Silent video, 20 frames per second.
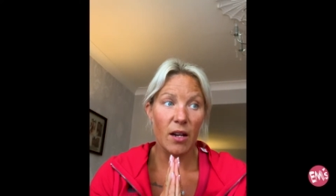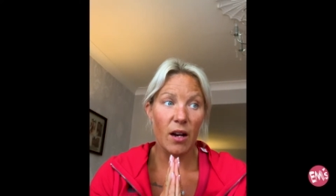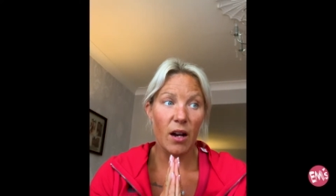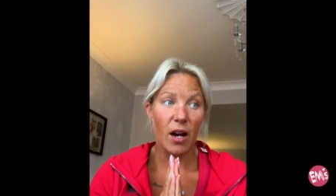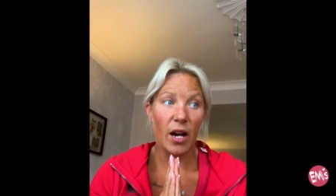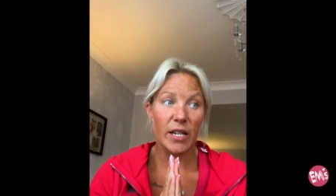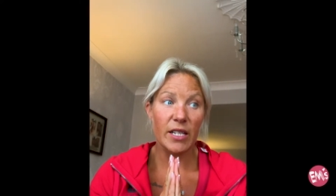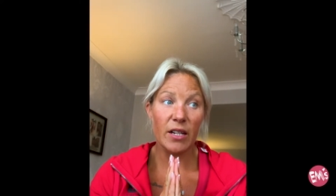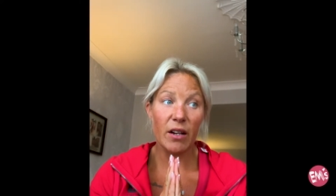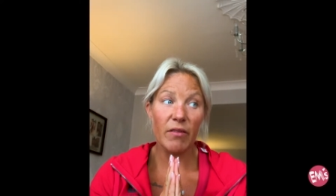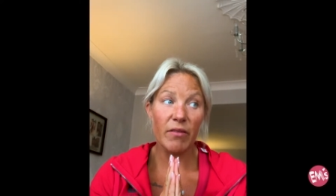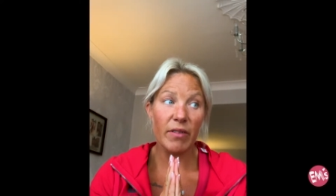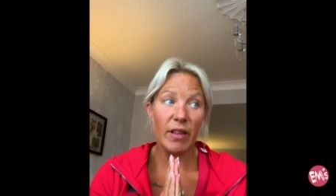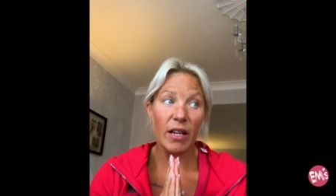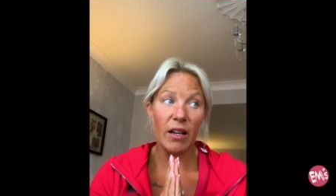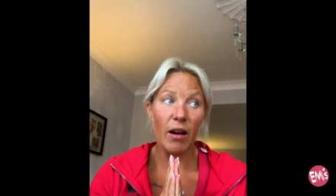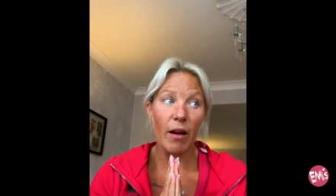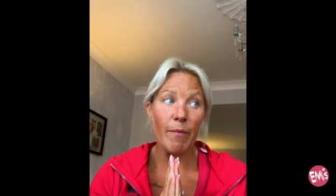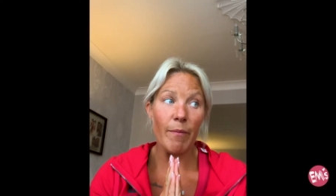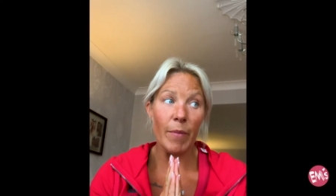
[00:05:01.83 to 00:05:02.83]
I don't
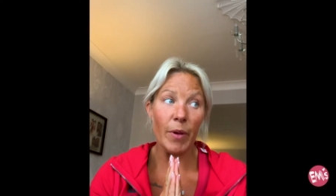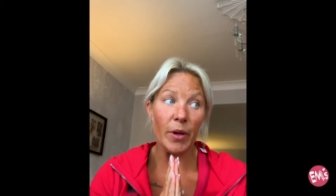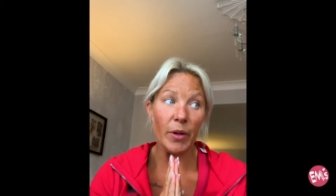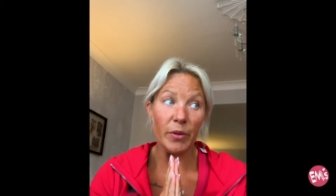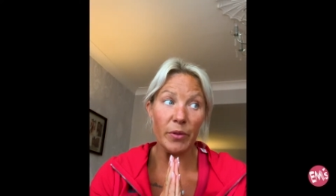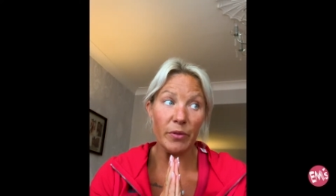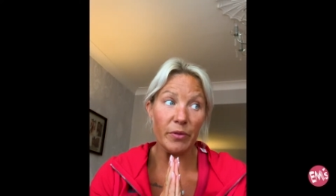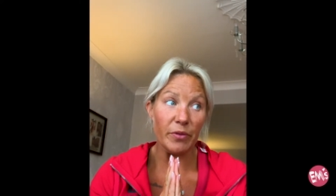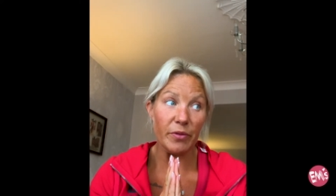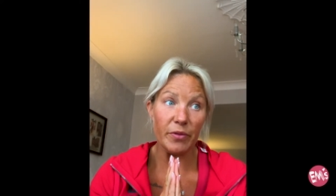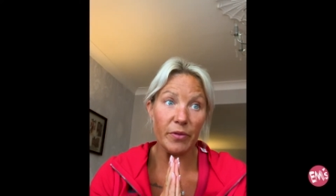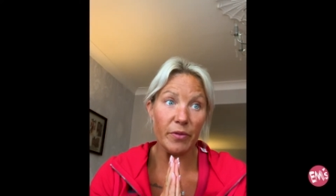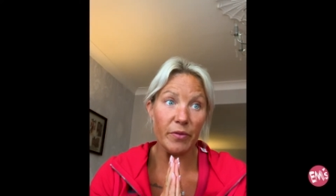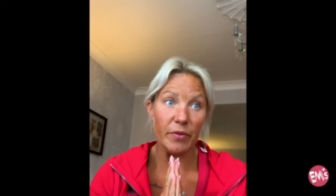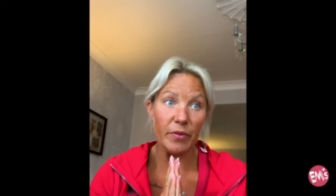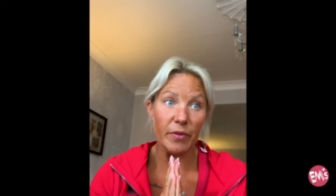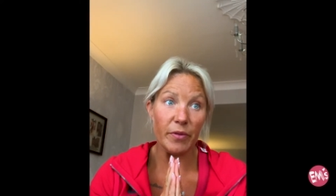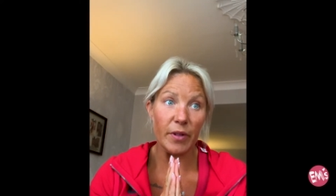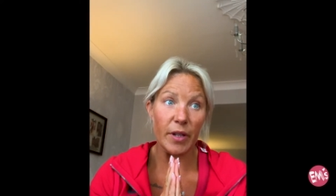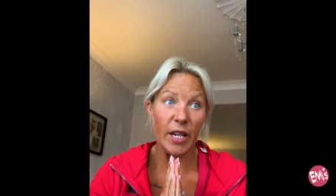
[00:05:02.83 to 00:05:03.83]
think I moved
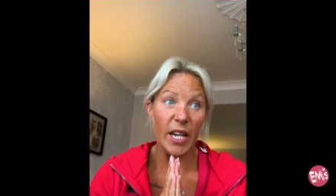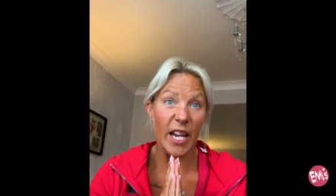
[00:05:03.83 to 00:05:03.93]
an